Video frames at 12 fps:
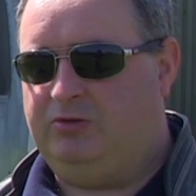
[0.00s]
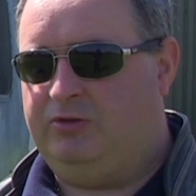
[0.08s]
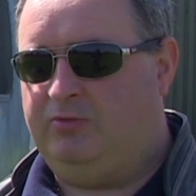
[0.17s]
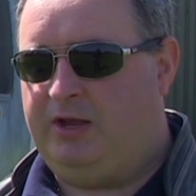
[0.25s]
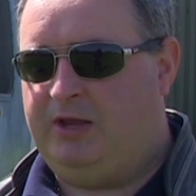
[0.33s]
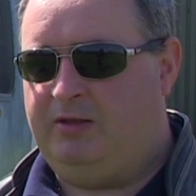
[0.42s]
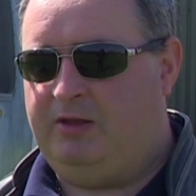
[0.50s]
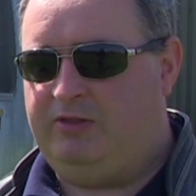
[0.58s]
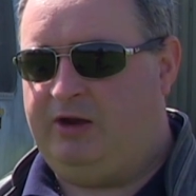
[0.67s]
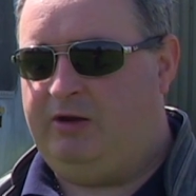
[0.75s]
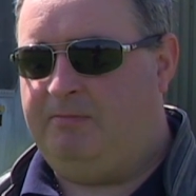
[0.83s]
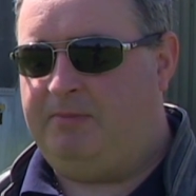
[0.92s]
on the way uh,
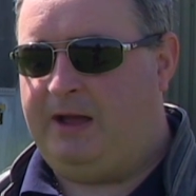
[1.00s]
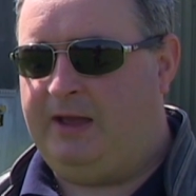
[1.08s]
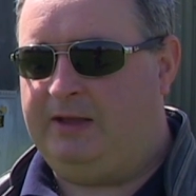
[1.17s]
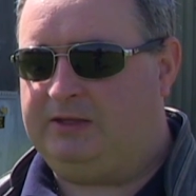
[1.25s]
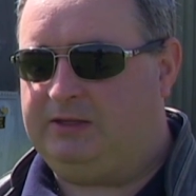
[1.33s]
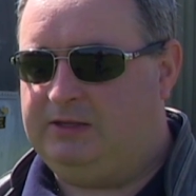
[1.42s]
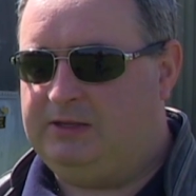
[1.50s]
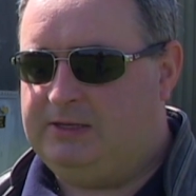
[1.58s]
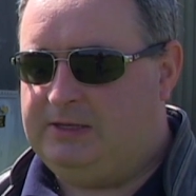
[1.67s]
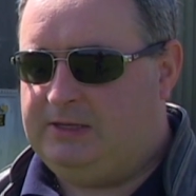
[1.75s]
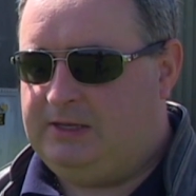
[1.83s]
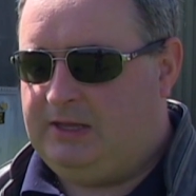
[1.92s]
there and back.
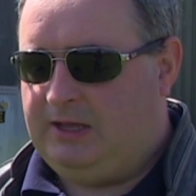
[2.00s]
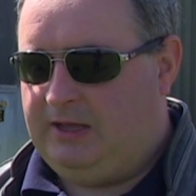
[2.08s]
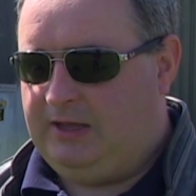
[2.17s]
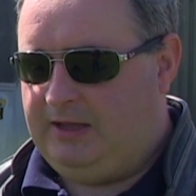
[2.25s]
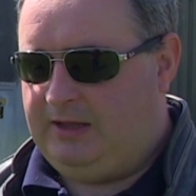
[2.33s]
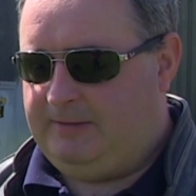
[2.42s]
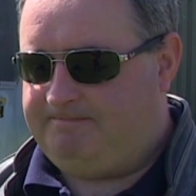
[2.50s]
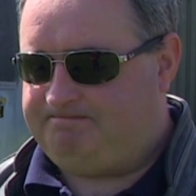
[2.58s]
Uh,